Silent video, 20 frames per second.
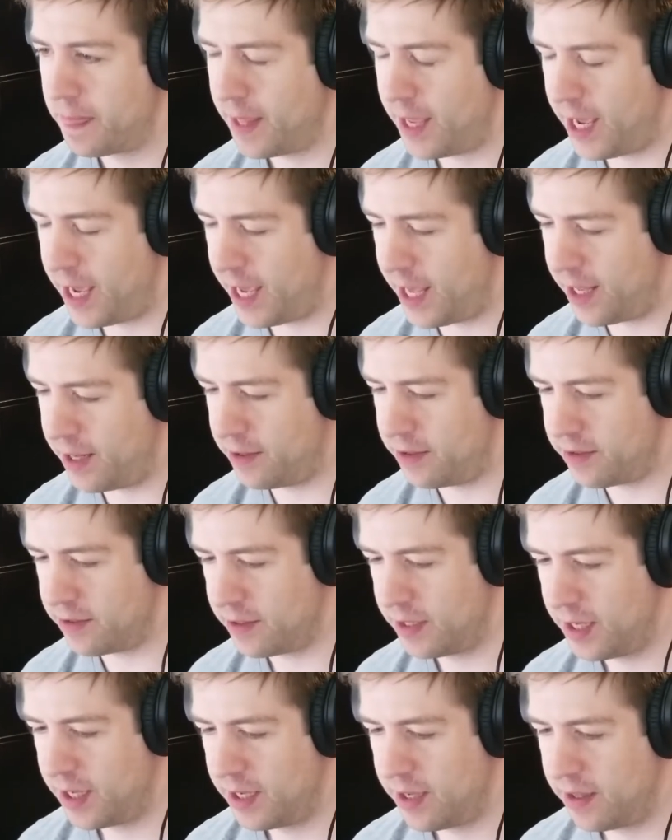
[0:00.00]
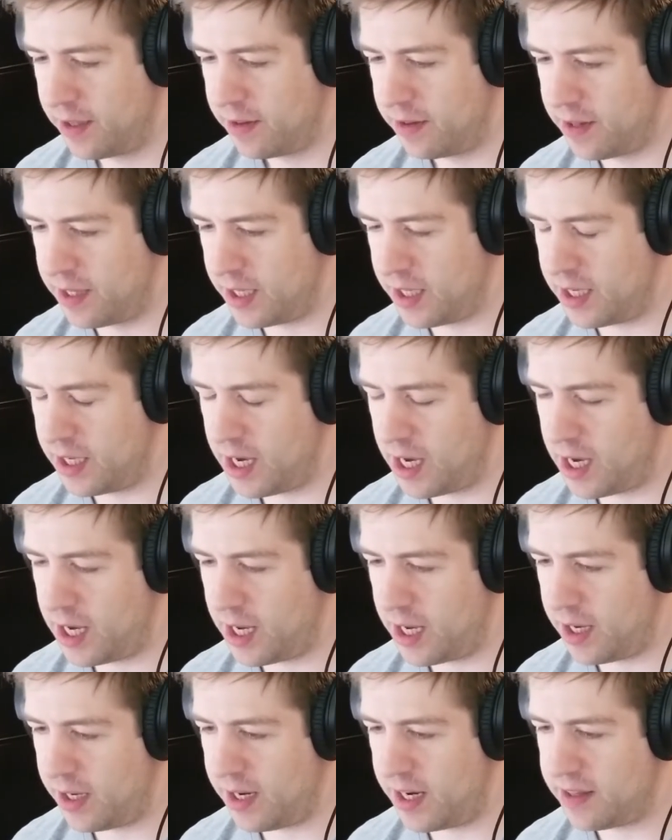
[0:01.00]
And
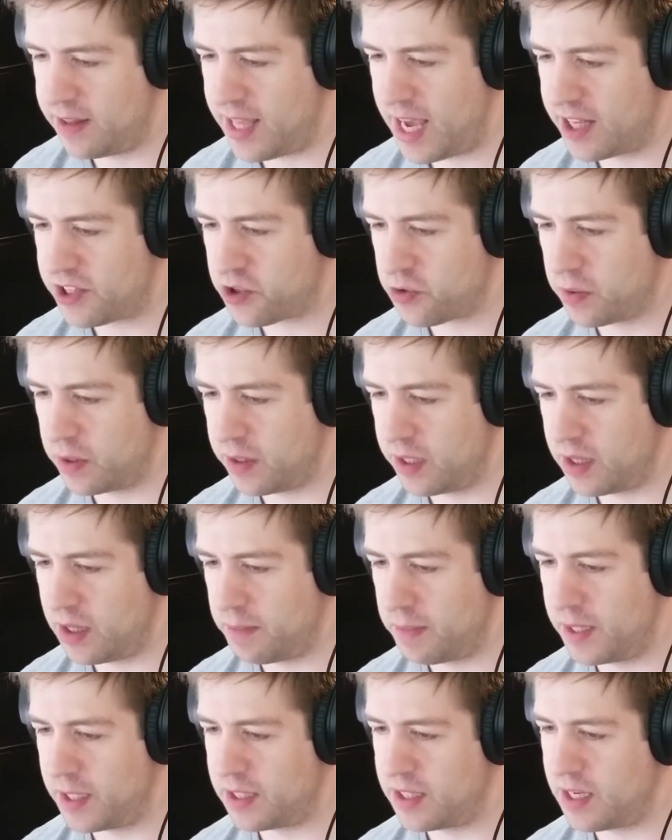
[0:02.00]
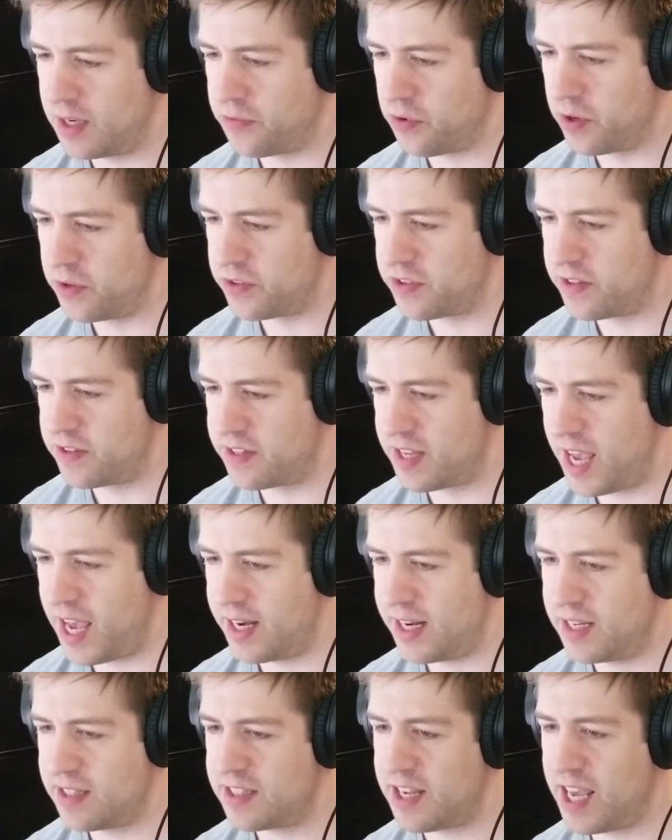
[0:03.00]
and that's really the big difference is
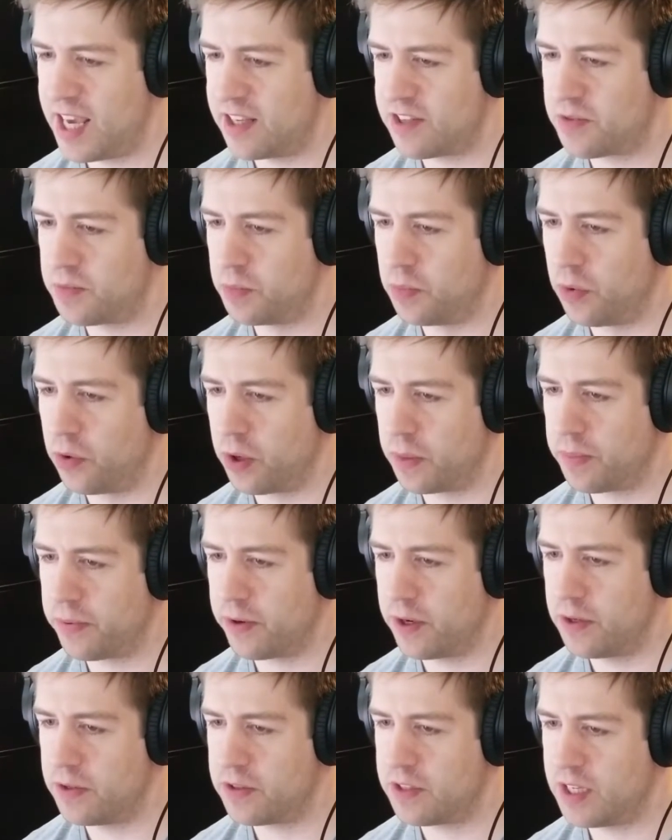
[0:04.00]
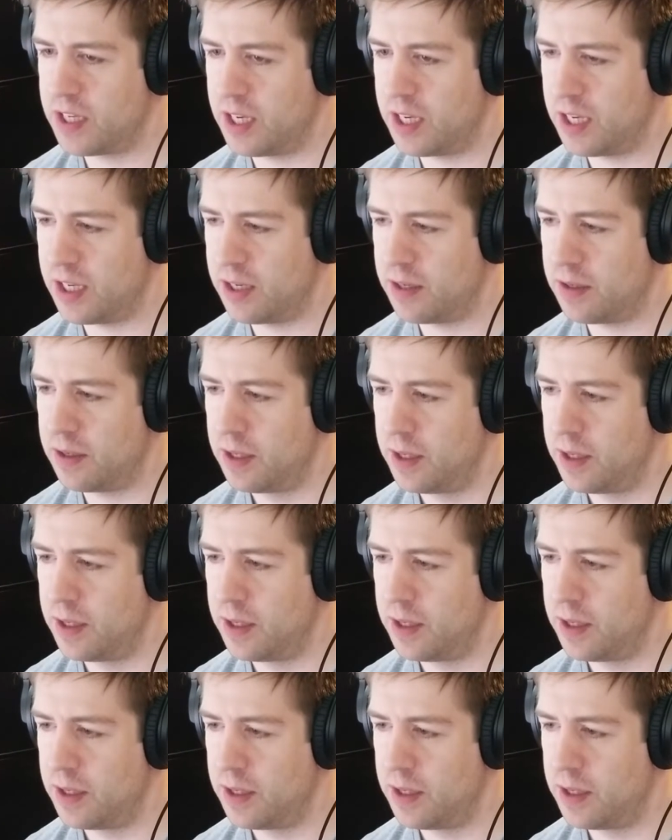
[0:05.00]
that it takes more protein